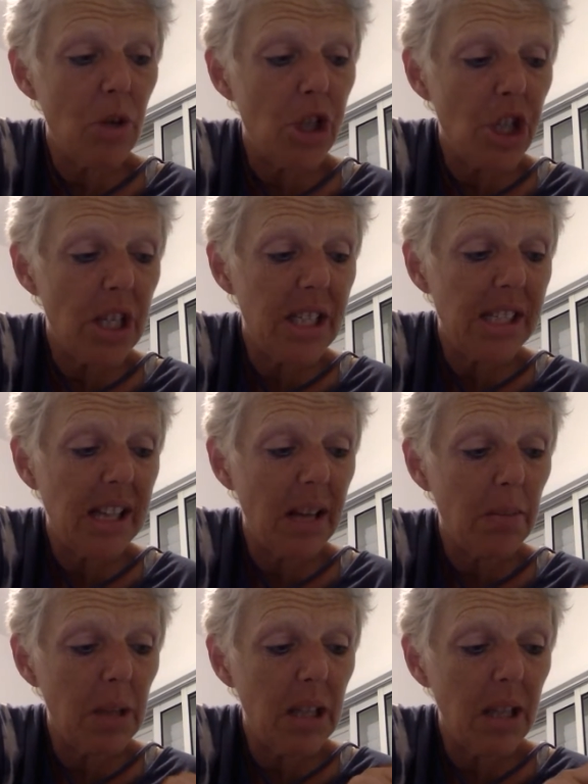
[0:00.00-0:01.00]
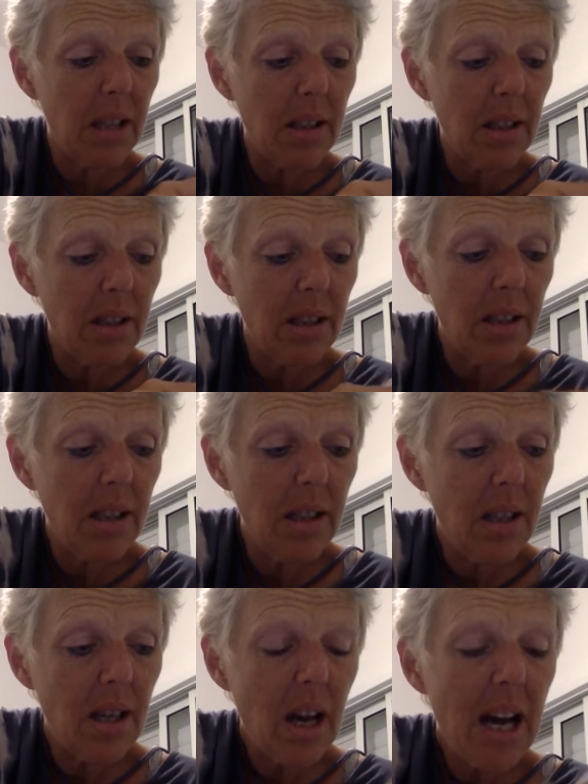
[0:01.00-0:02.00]
what she sent me?
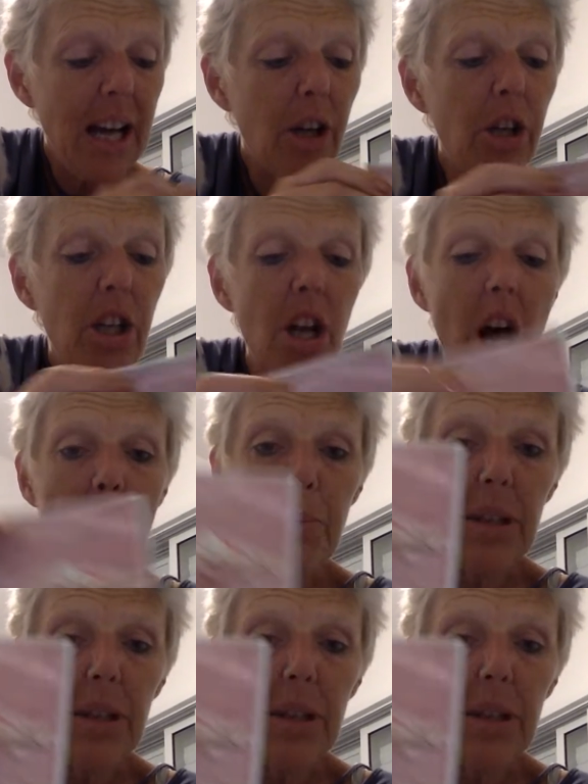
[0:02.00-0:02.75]
I could not